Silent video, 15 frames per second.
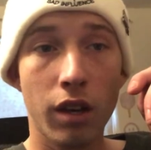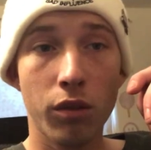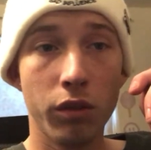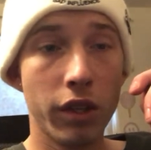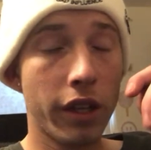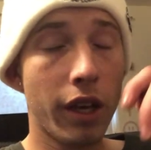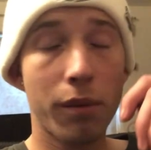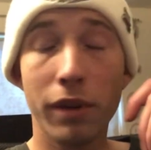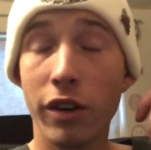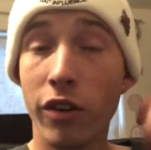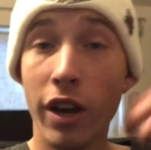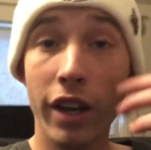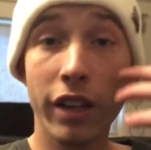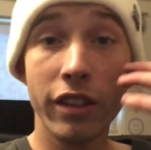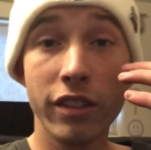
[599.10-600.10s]
Really, I've been
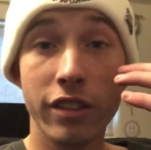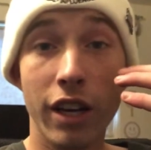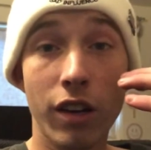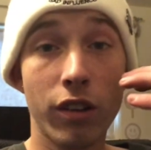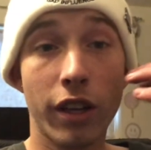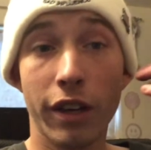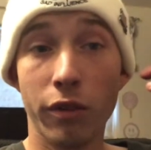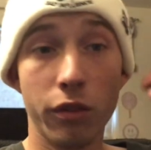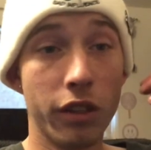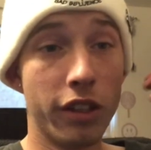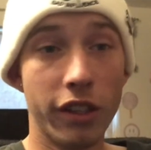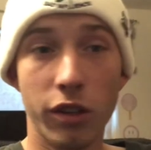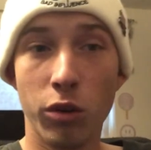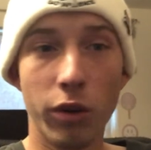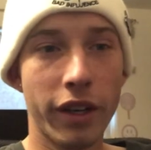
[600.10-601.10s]
cracking these out, like,
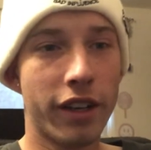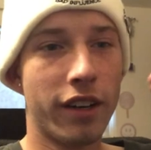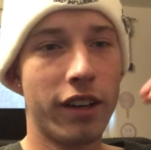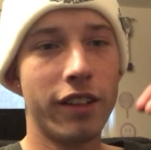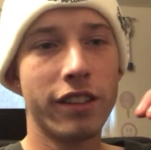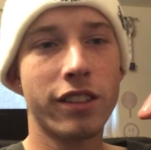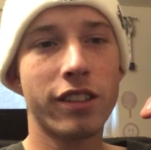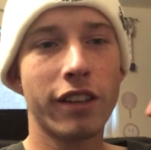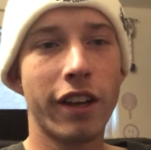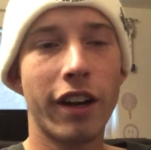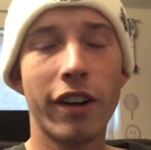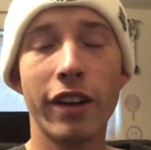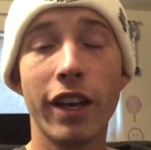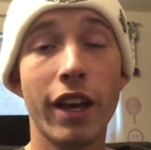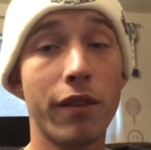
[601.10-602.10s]
really quick, honestly. I
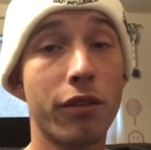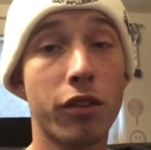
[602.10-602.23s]
already have